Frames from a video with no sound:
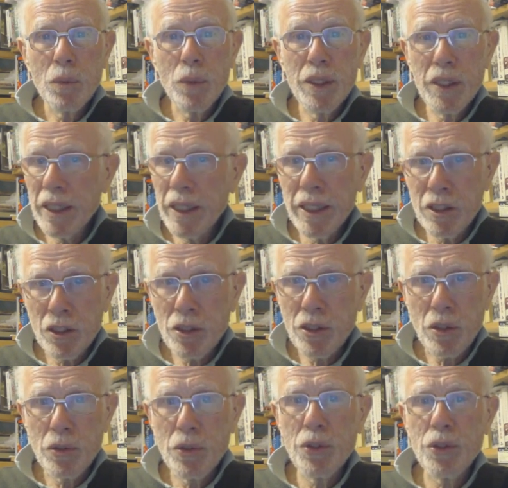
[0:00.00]
We need a
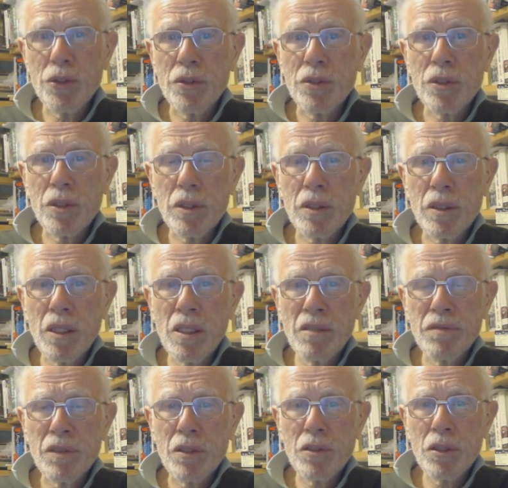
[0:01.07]
solution to the
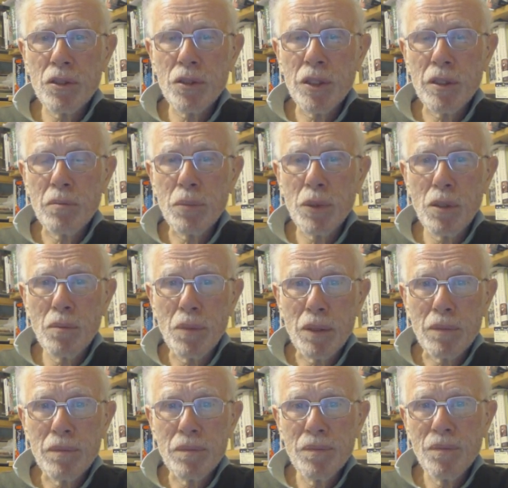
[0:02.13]
Dartford crossing
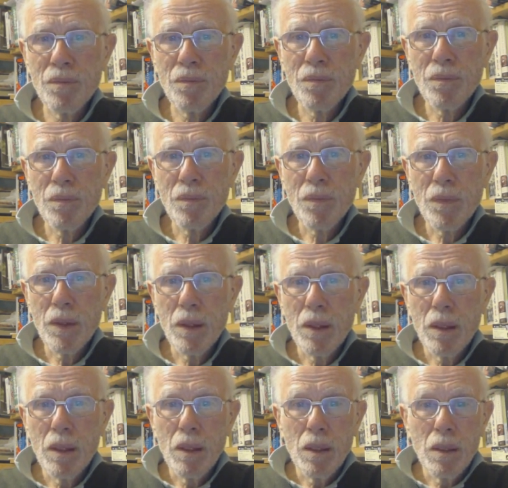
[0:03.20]
problem.
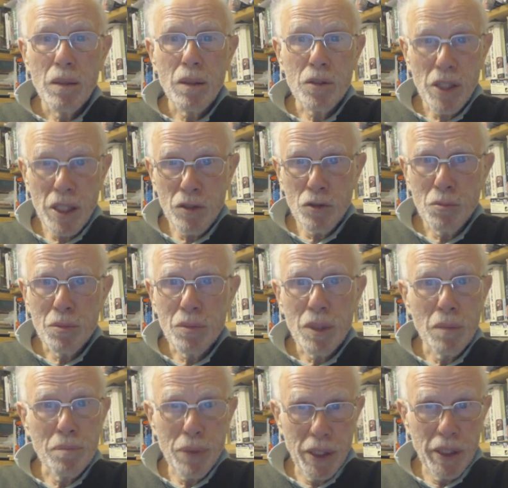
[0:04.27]
The tunnel
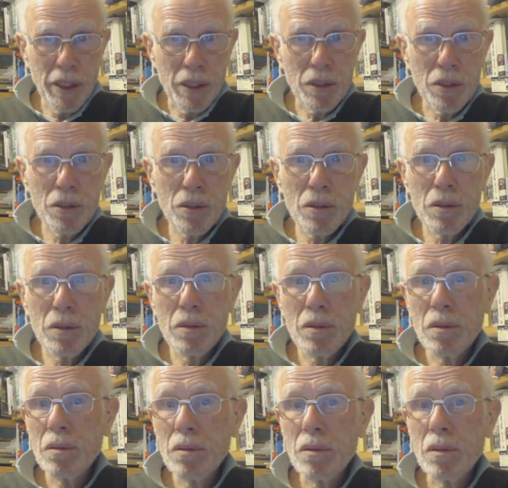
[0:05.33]
appears
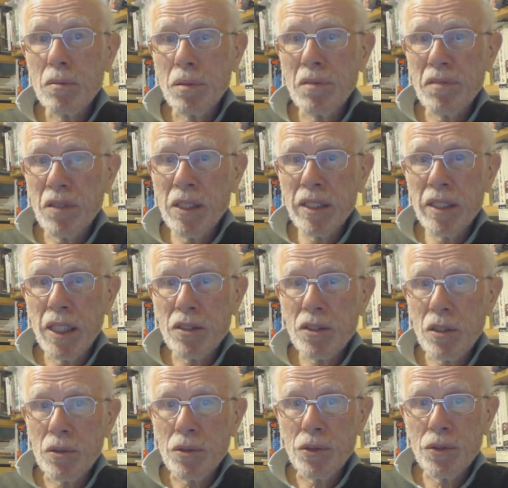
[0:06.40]
to provide that
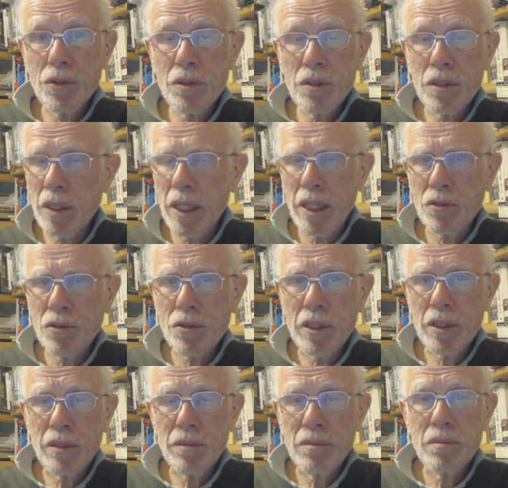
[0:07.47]
solution. The
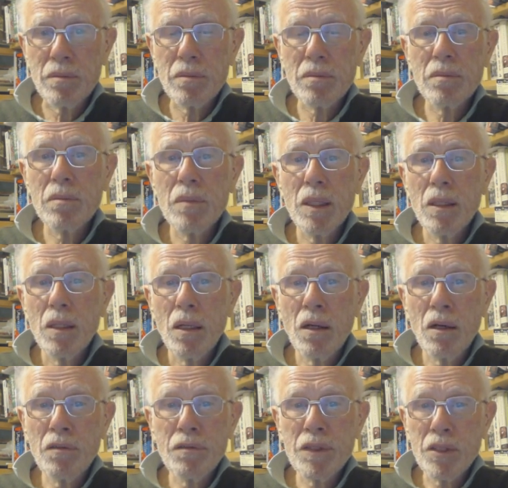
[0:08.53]
downstream
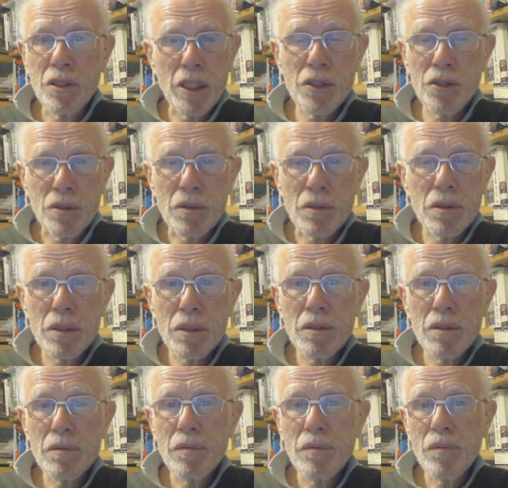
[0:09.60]
offer doesn't.